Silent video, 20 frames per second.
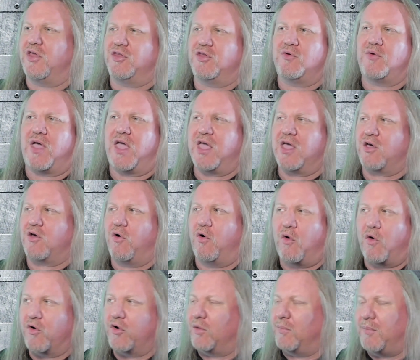do a
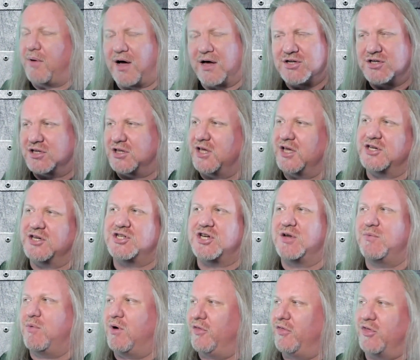chordal
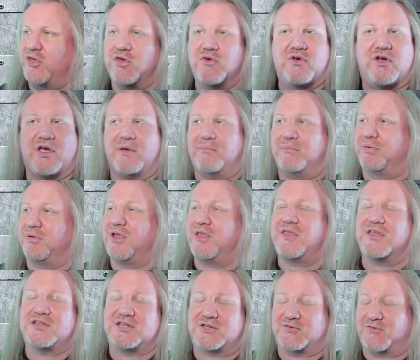modulation, whether you
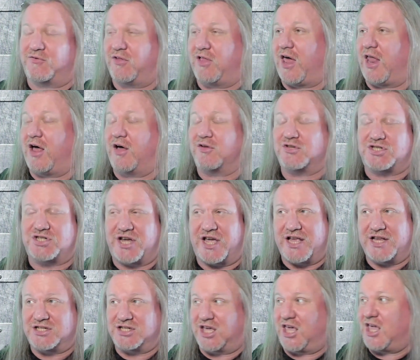completely just flat out
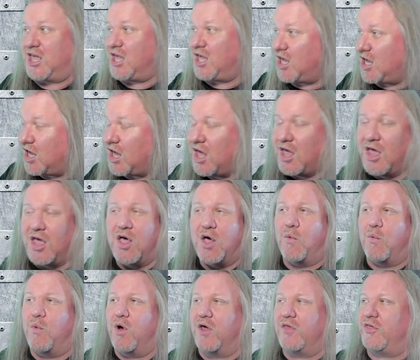change key,
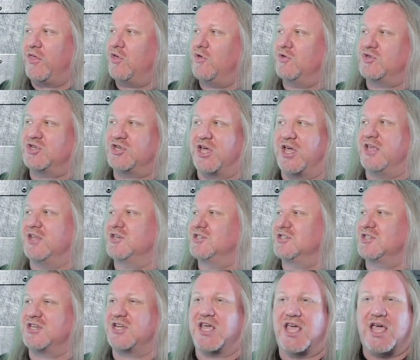whether you change
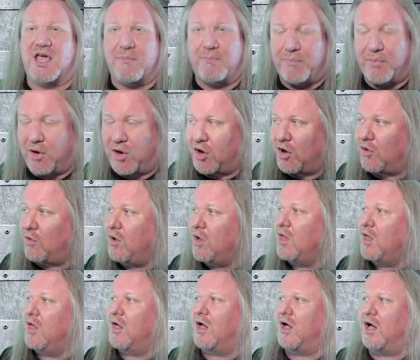tempo,
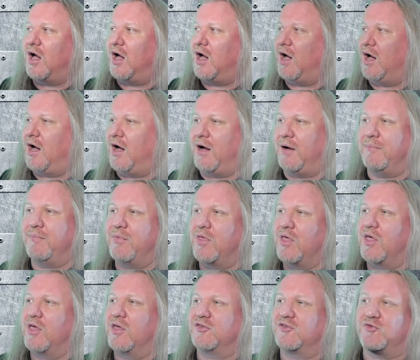um,
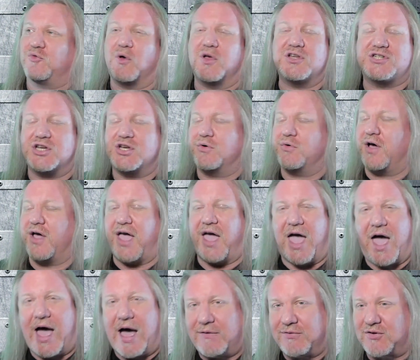switch into a
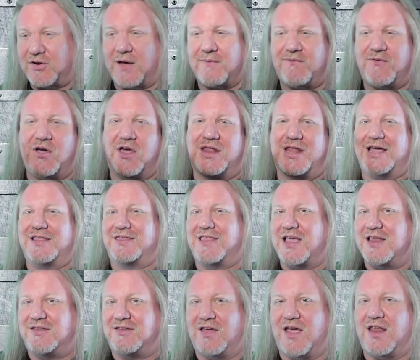halftime feel like
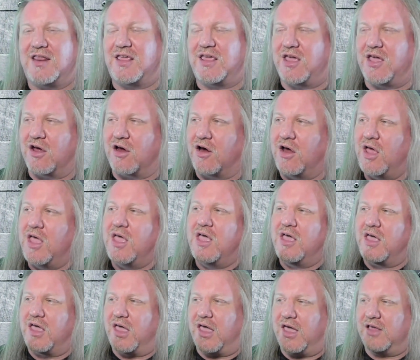they did here,
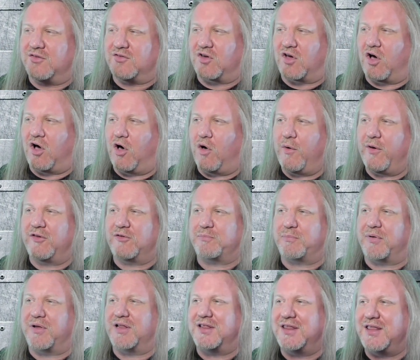it's always
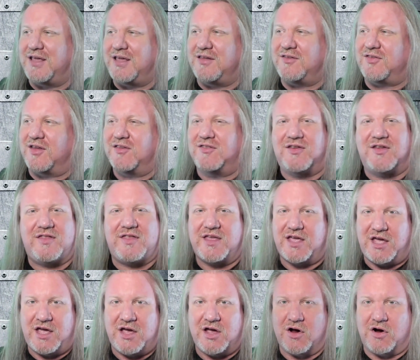pleasing to the
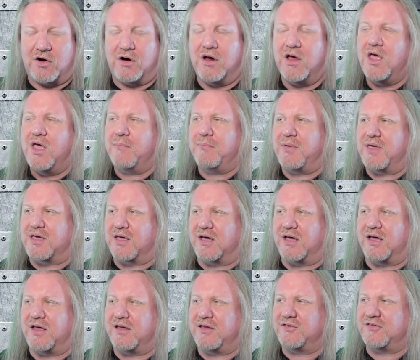ear
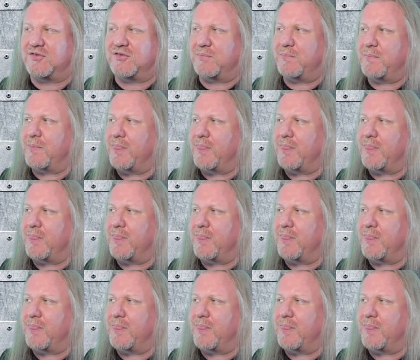because